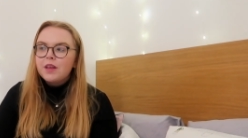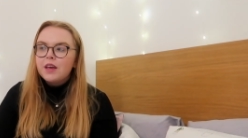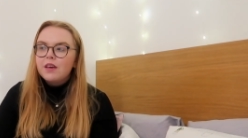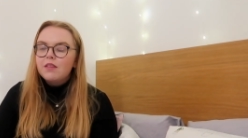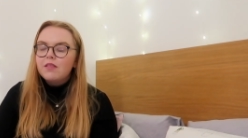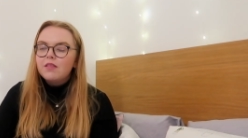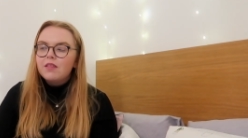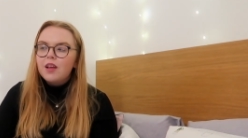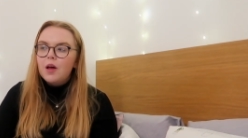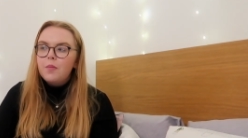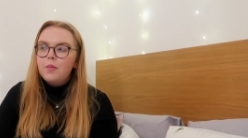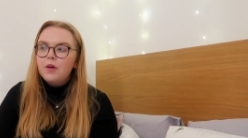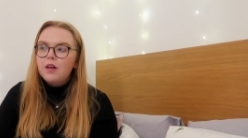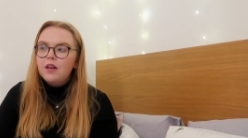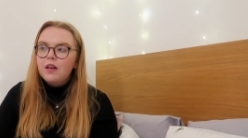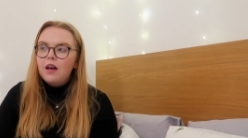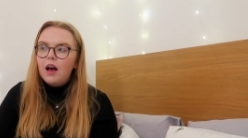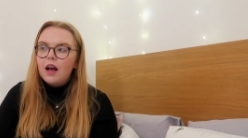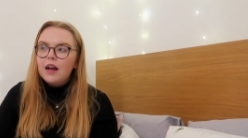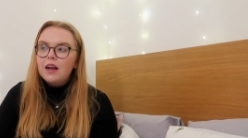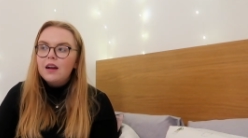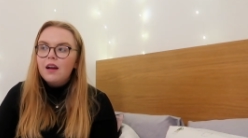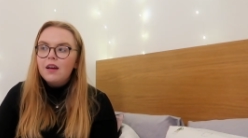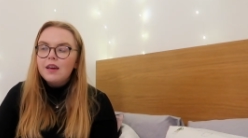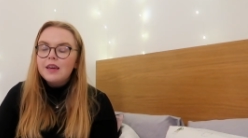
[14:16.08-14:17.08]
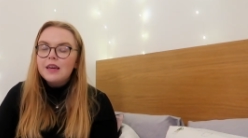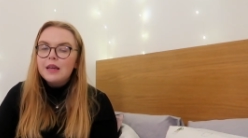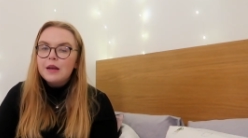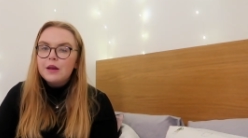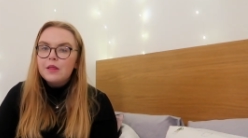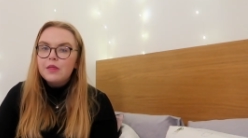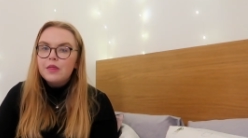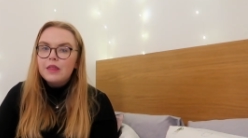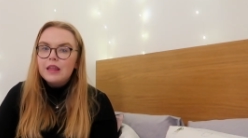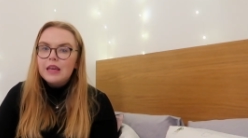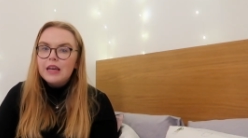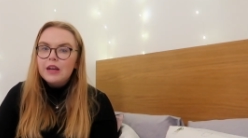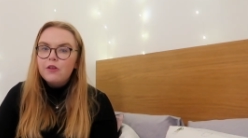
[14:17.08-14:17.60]
Summer, I like in
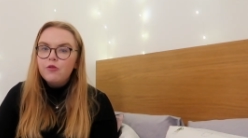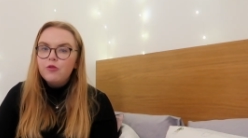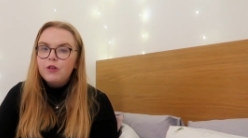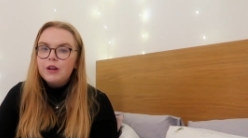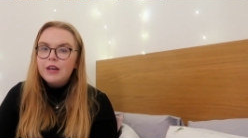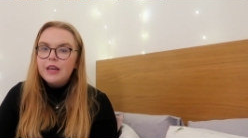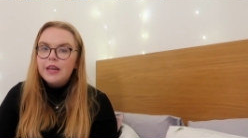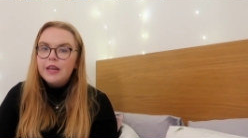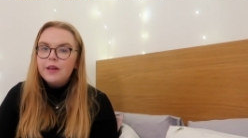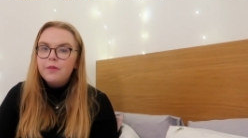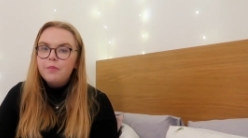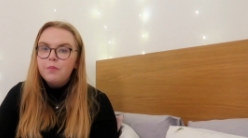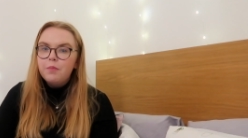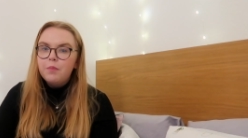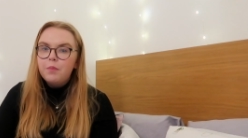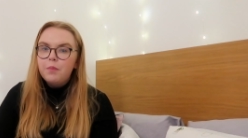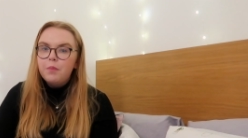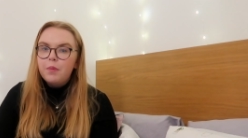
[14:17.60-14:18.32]
theory,